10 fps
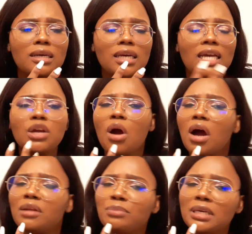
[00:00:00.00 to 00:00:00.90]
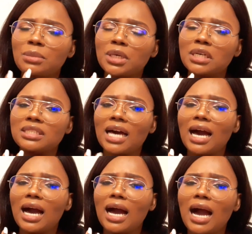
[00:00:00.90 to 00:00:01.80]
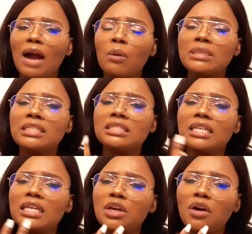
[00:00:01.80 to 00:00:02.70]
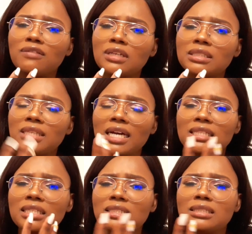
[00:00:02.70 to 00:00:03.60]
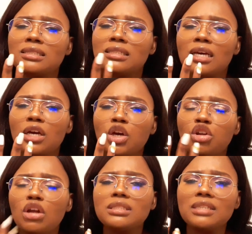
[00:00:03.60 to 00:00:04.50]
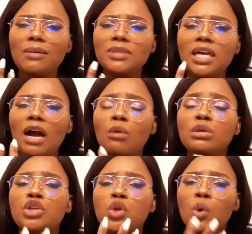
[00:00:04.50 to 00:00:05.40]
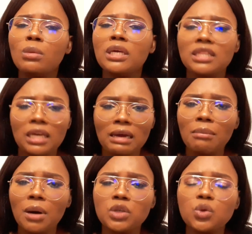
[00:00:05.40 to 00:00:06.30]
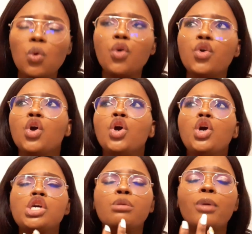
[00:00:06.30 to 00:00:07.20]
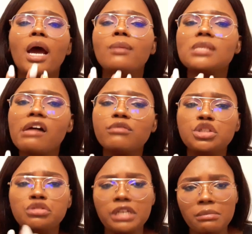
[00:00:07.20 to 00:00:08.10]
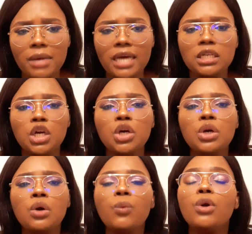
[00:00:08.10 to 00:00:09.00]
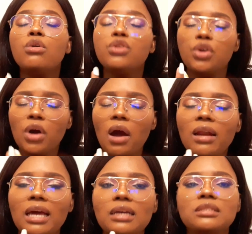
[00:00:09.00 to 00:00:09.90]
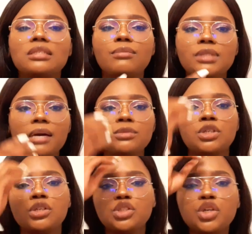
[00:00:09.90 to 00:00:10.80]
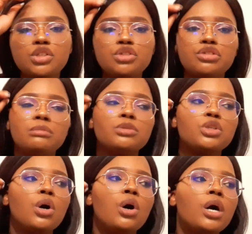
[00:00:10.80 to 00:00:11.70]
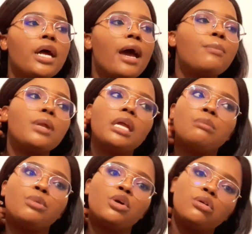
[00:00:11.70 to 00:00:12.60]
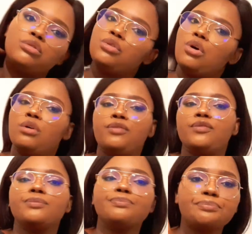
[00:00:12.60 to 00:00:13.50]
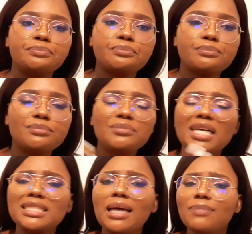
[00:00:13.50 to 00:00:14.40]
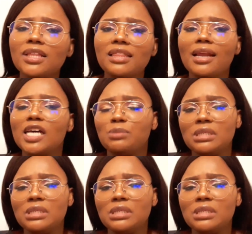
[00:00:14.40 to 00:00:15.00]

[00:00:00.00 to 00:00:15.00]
it can't be, because I wasn't thinking of this. Like, this is not something I would normally think about. Or you perhaps have a dream, and we all know how like sometimes certain dreams are happening because of something that has been